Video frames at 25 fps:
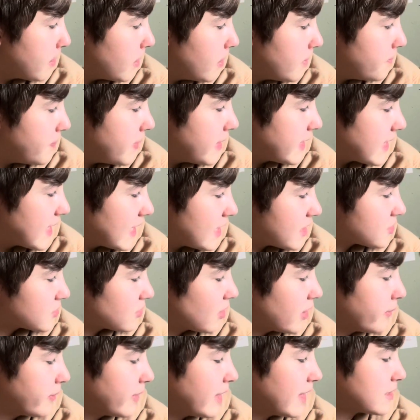baitcaster
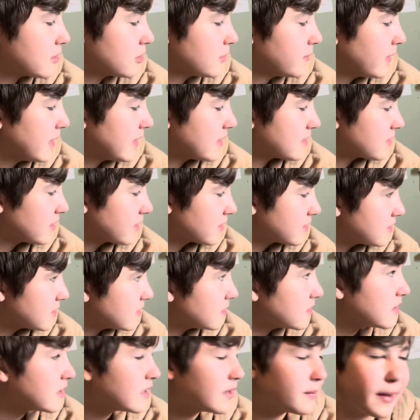rod. That's on my
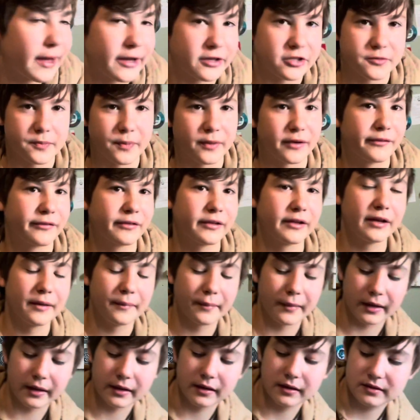SLXCC. It matches perfectly. I'm
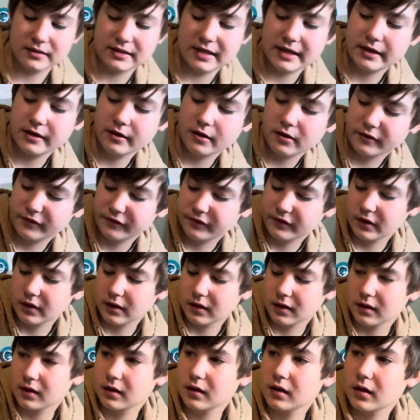not going to take it off there.